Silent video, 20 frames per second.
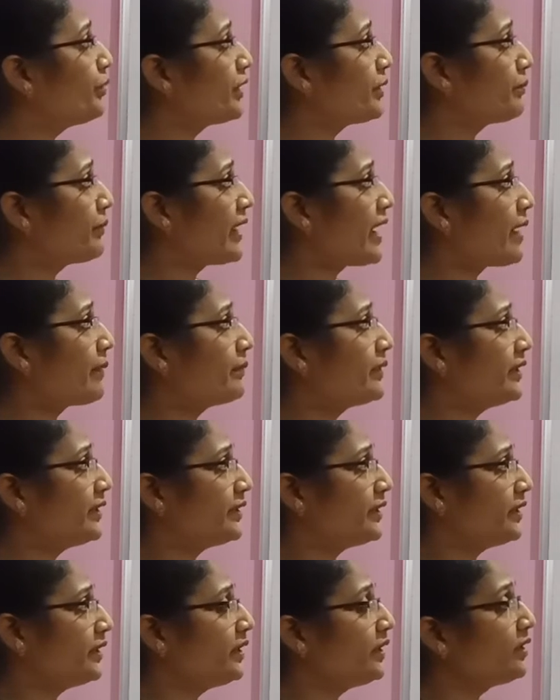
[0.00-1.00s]

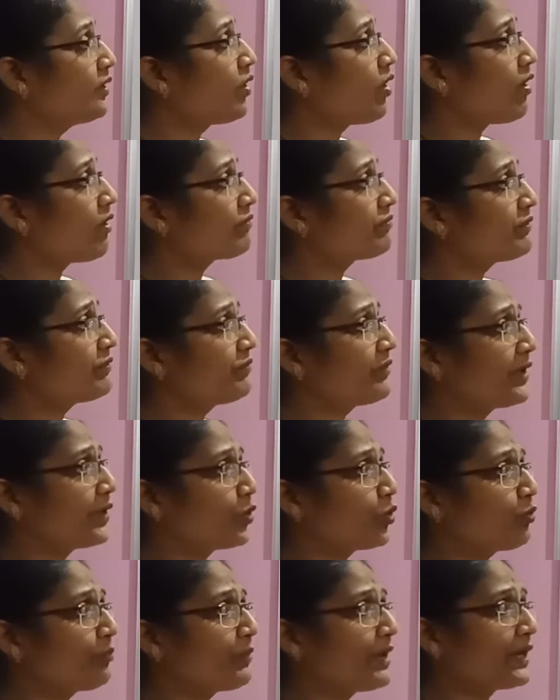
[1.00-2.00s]
permeability of a
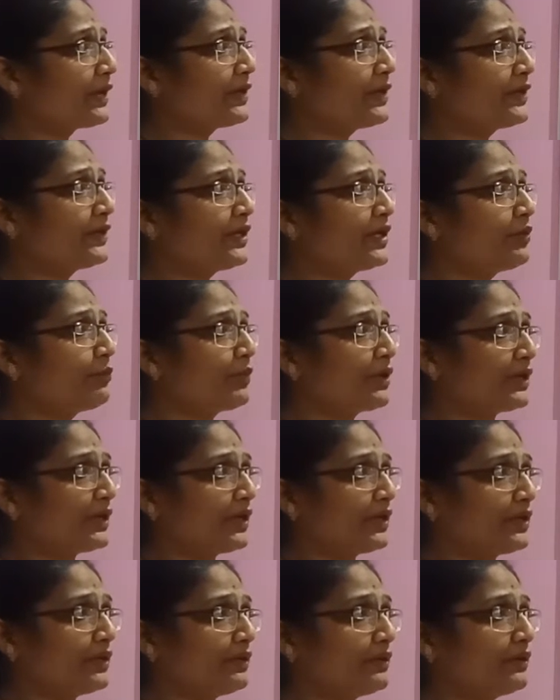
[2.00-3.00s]
ferromagnetic
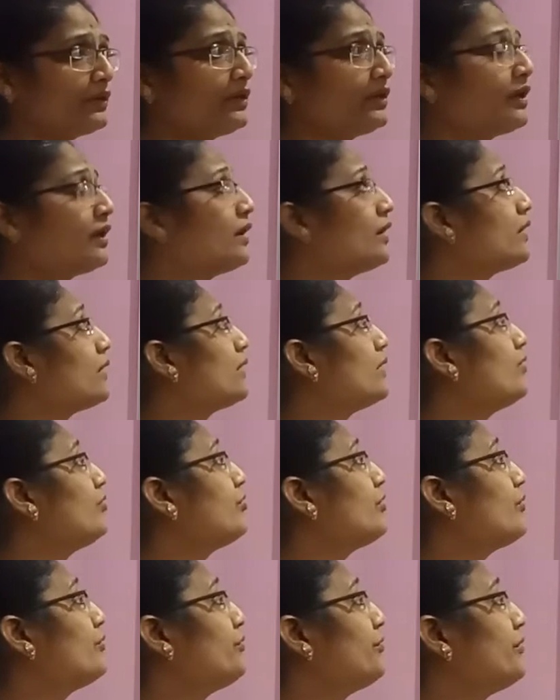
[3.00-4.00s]
material if a